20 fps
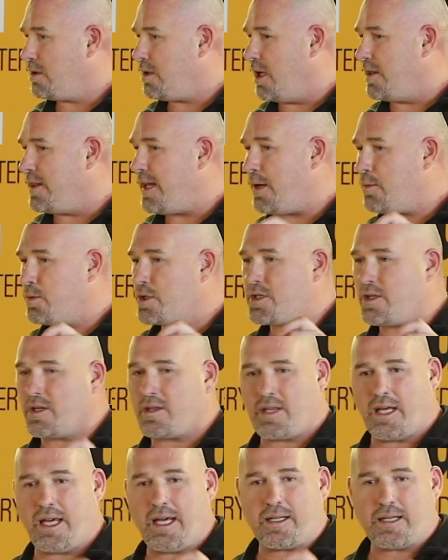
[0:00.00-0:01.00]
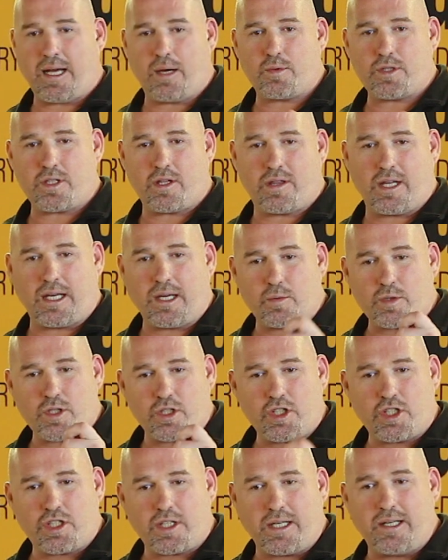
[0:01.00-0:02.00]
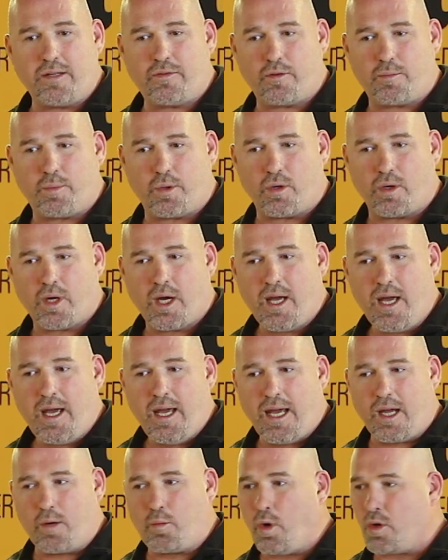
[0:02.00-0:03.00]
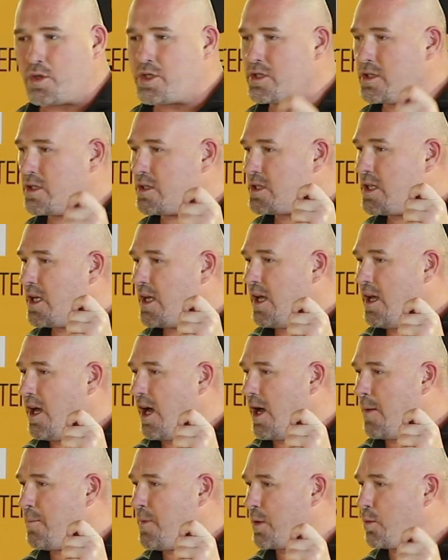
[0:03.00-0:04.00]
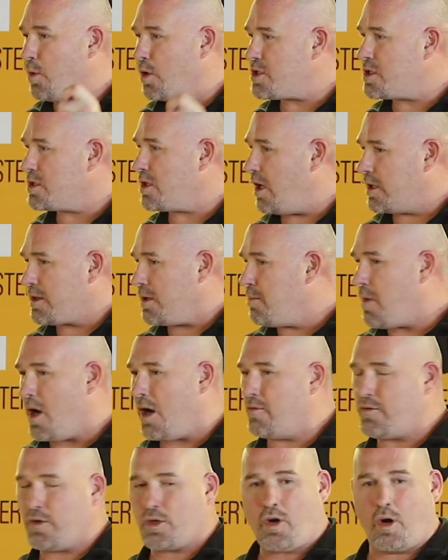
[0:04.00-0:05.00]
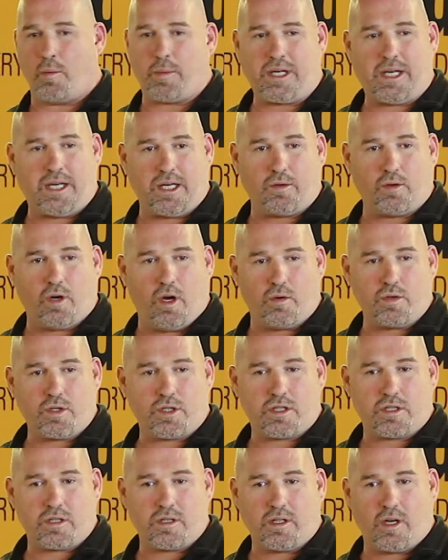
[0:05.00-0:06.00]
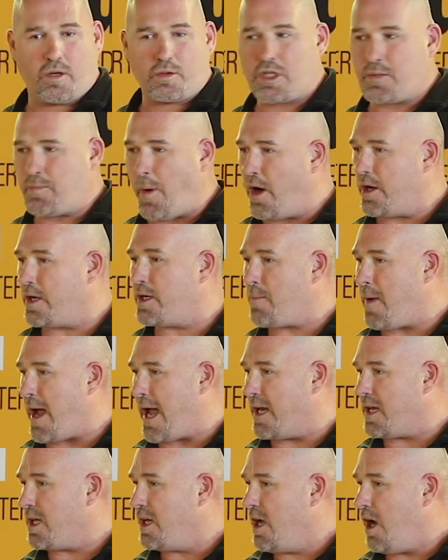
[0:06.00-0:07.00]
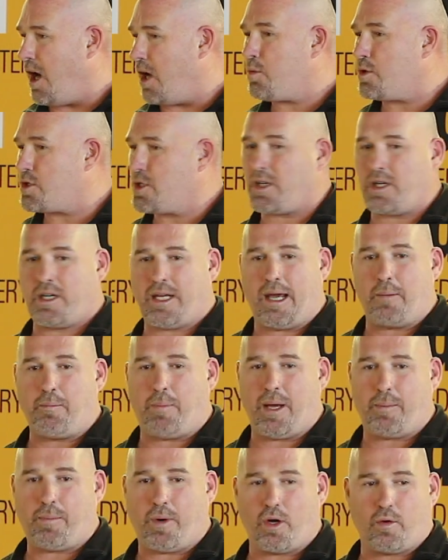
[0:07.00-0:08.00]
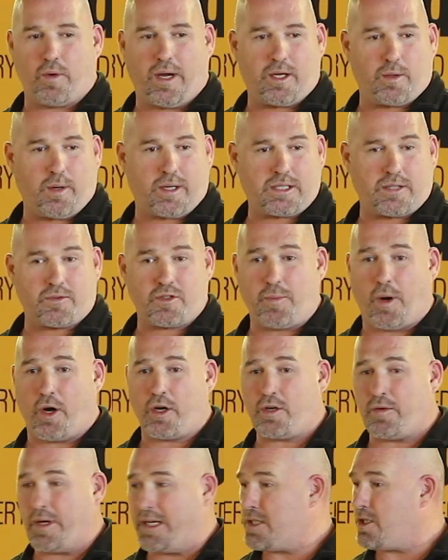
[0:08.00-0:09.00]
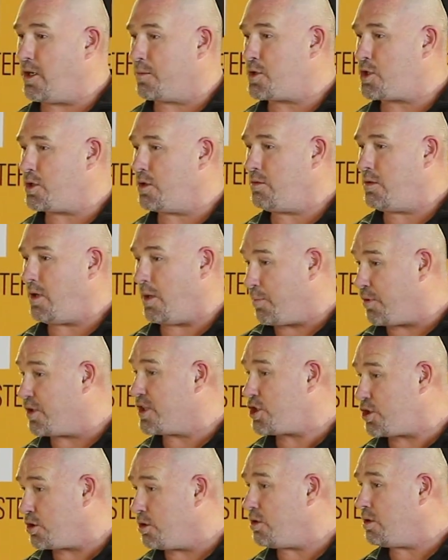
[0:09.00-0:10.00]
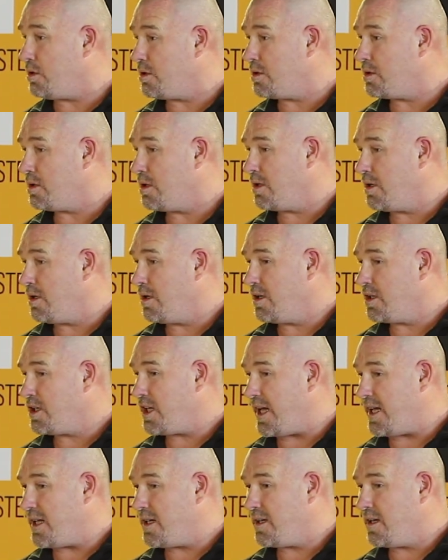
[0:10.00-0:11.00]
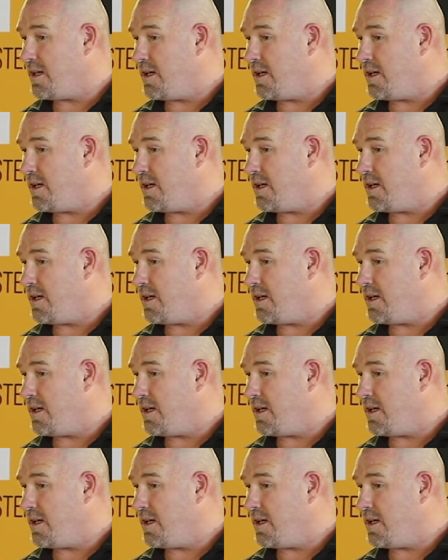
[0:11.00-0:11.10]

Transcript: And that was the thing. It was achievable. It wasn't like the Marvel comic heroes, Spider-Man. I wasn't going to get bit by a radioactive spider anytime soon, I'm pretty sure. Okay.